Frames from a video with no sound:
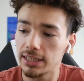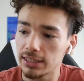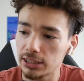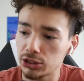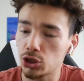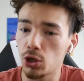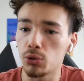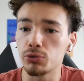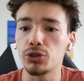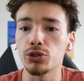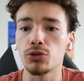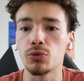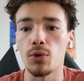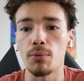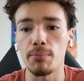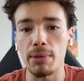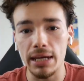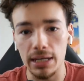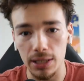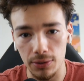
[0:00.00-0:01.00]
Now let's go to the
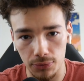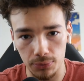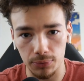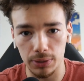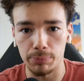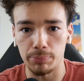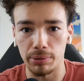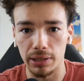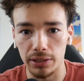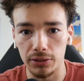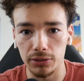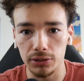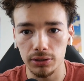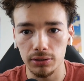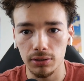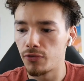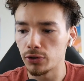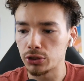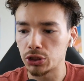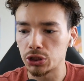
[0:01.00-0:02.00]
remaining three players.
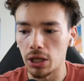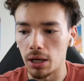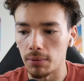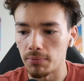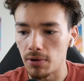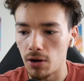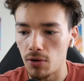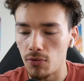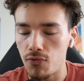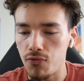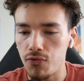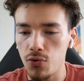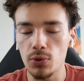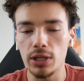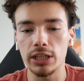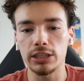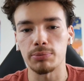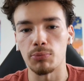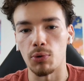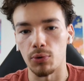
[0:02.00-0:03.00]
First up,
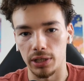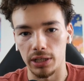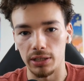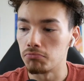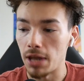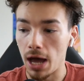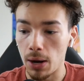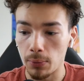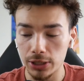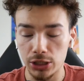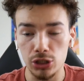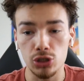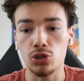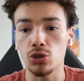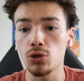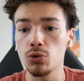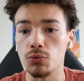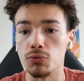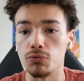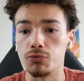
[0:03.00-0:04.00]
Funes Mori. Now it's
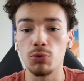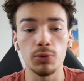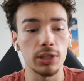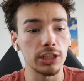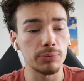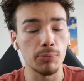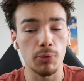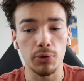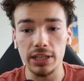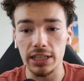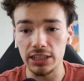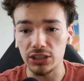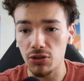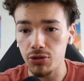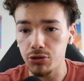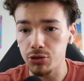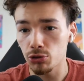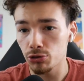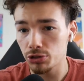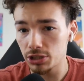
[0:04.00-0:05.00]
true, Funes Mori has
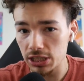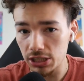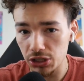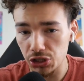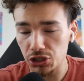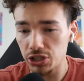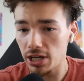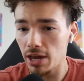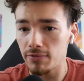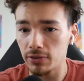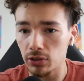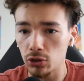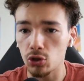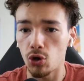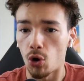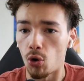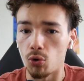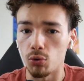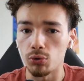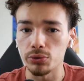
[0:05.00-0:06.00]
thirty-seven
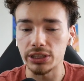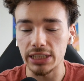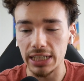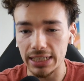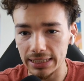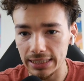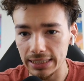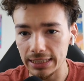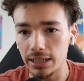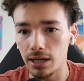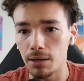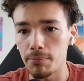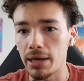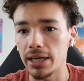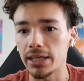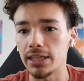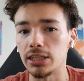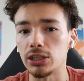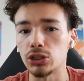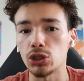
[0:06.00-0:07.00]
goals in Liga M
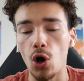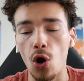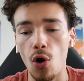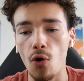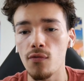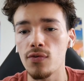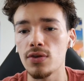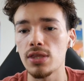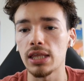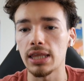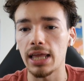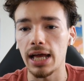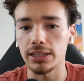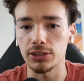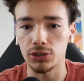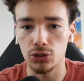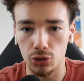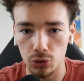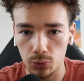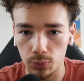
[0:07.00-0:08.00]
X over the
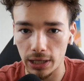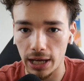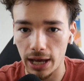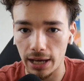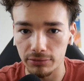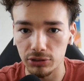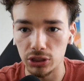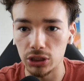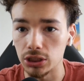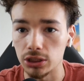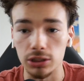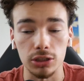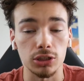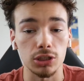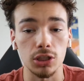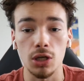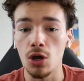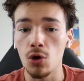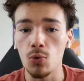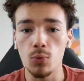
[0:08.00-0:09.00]
last two and a half
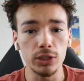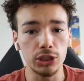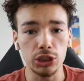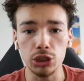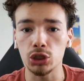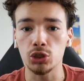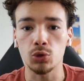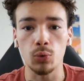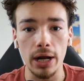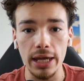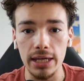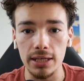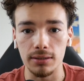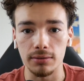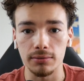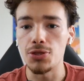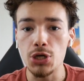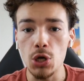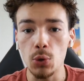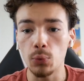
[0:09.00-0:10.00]
seasons, which is
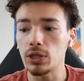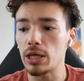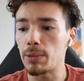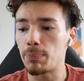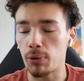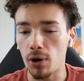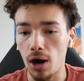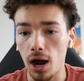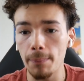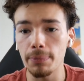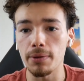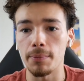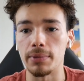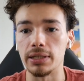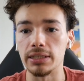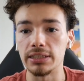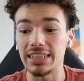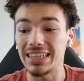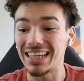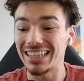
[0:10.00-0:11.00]
great. The only problem
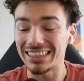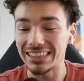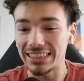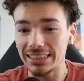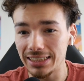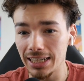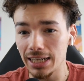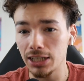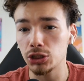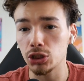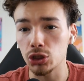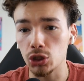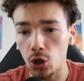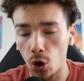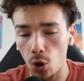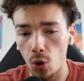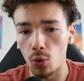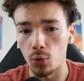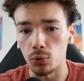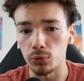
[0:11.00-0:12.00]
is he has six
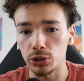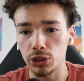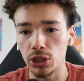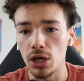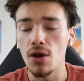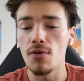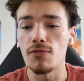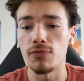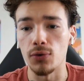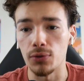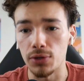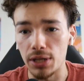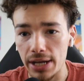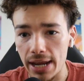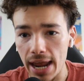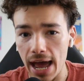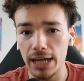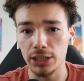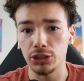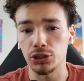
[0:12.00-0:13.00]
goals for the
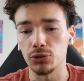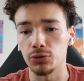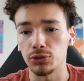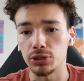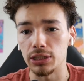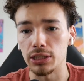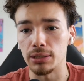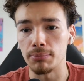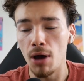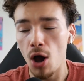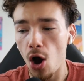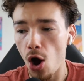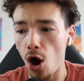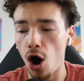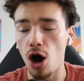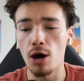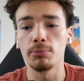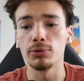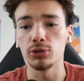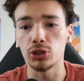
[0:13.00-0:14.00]
national team,
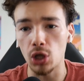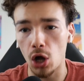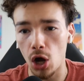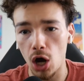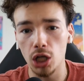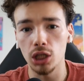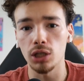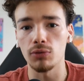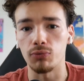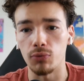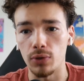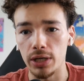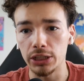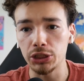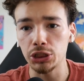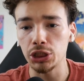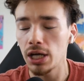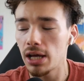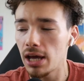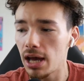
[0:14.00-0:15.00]
almost all of
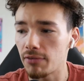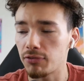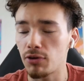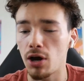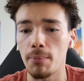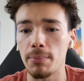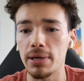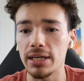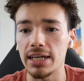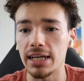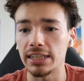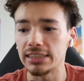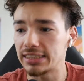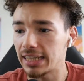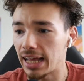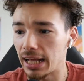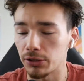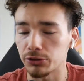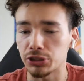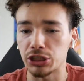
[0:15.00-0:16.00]
which have come
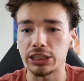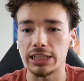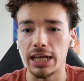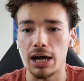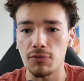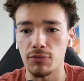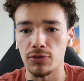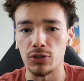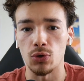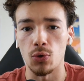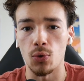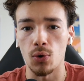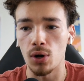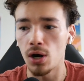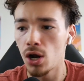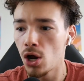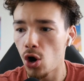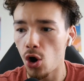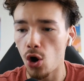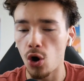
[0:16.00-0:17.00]
against El
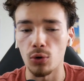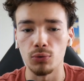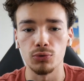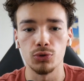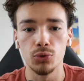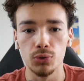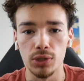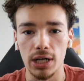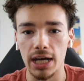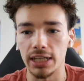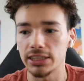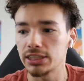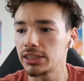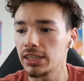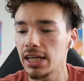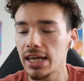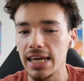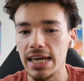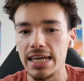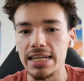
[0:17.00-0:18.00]
Salvador,
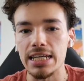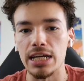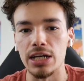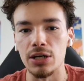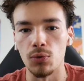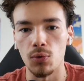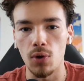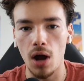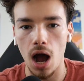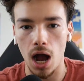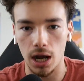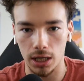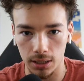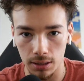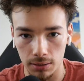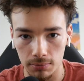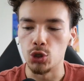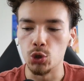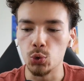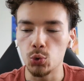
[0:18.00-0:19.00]
Honduras, and
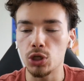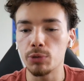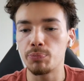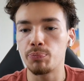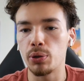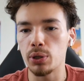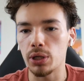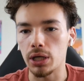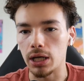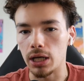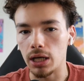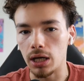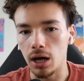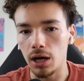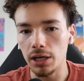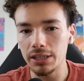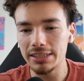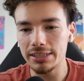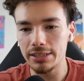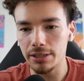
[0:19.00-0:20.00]
Iraq. You could put a
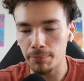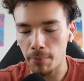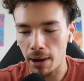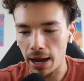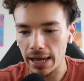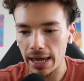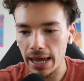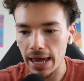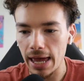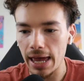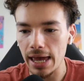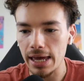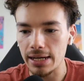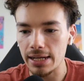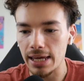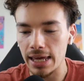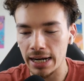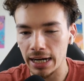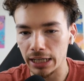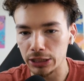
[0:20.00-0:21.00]
gun to my
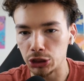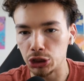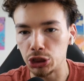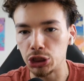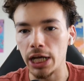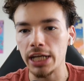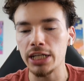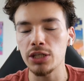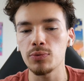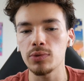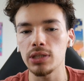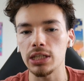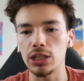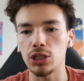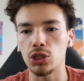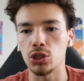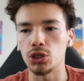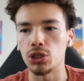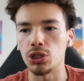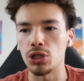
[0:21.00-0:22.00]
head and I genuinely
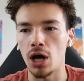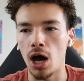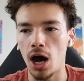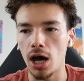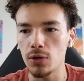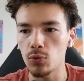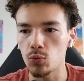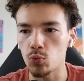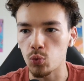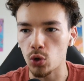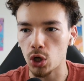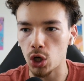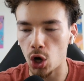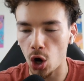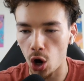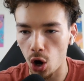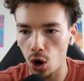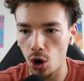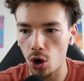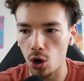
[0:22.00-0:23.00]
could not
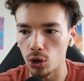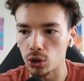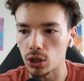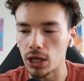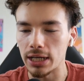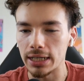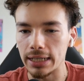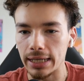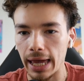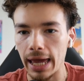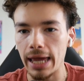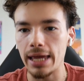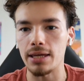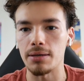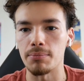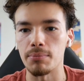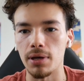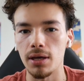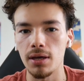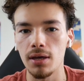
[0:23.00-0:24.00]
recall a
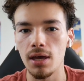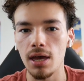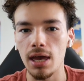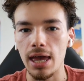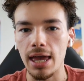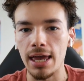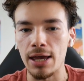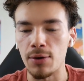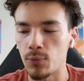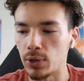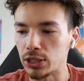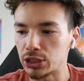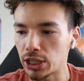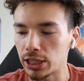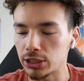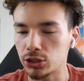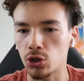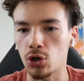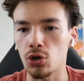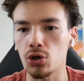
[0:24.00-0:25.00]
game in which
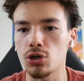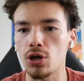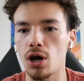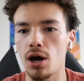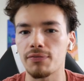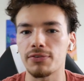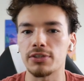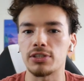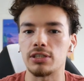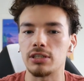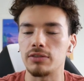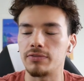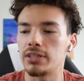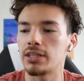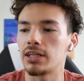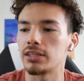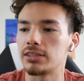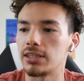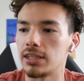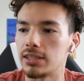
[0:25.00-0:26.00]
I turned off the T V
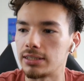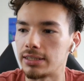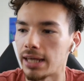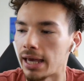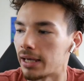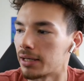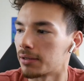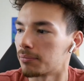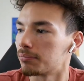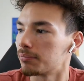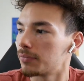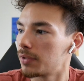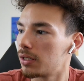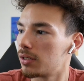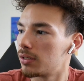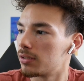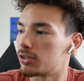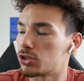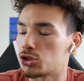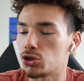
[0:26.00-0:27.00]
and I said, damn,
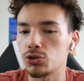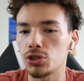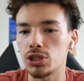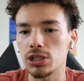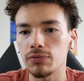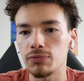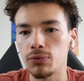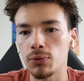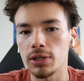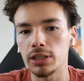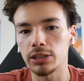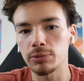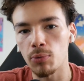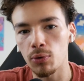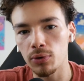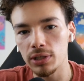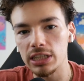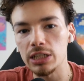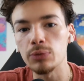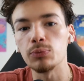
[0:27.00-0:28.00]
did you see Funes
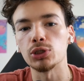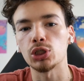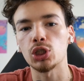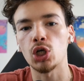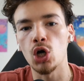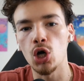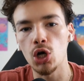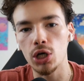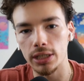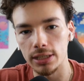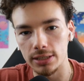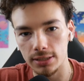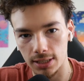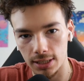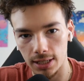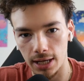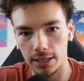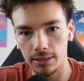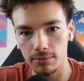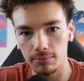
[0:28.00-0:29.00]
Mori? He was cooking
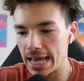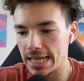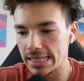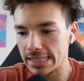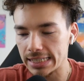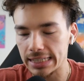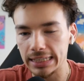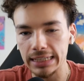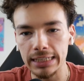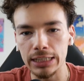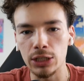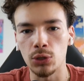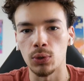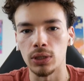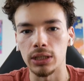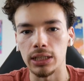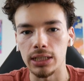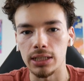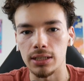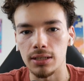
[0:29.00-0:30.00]
tonight. It's
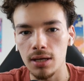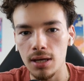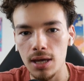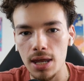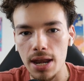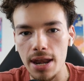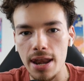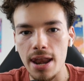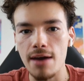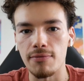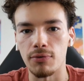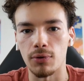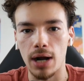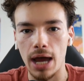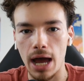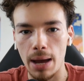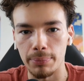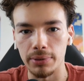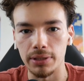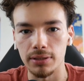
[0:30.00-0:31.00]
literally never
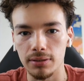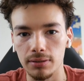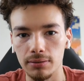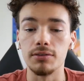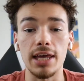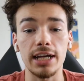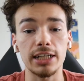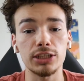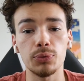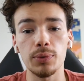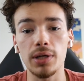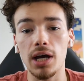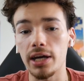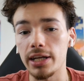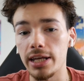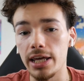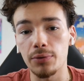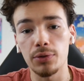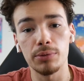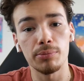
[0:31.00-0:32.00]
happened. Next, we
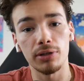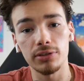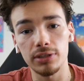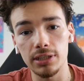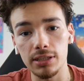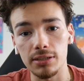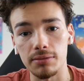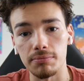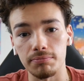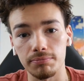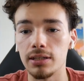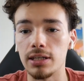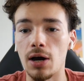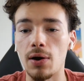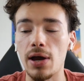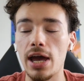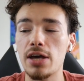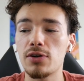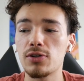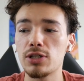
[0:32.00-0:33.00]
got Henry Martin. Now,
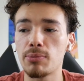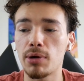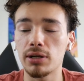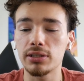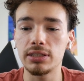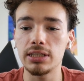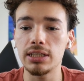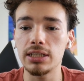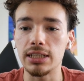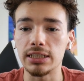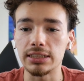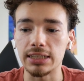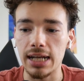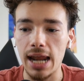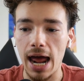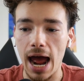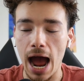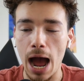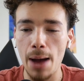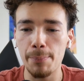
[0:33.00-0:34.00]
Henry Martin is
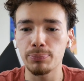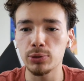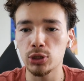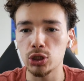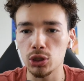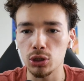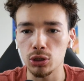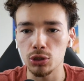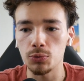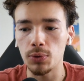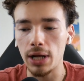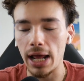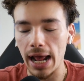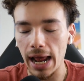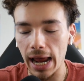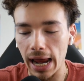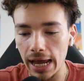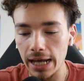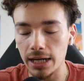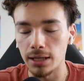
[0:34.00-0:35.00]
an absolute
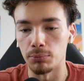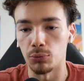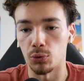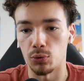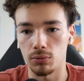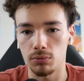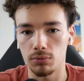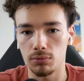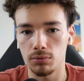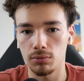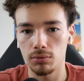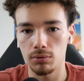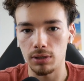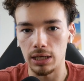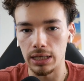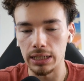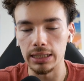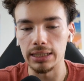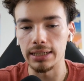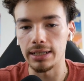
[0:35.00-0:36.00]
animal
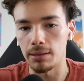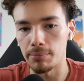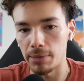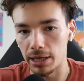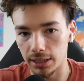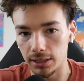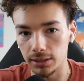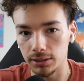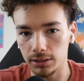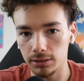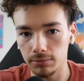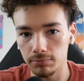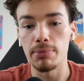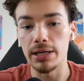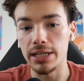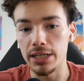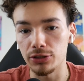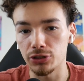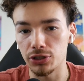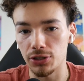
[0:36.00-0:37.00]
in Liga M X. But
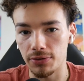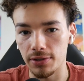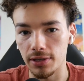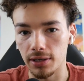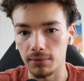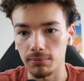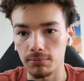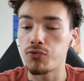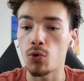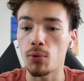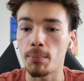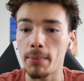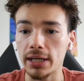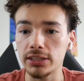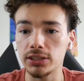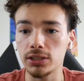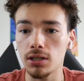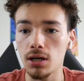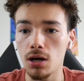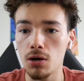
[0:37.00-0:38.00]
here's the thing. For
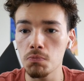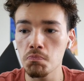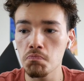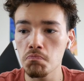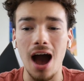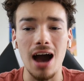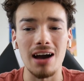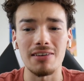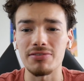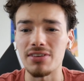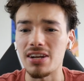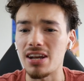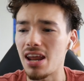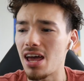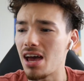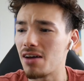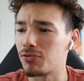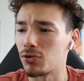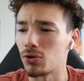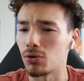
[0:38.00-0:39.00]
Mexico, I've
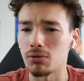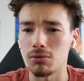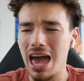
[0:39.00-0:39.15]
never,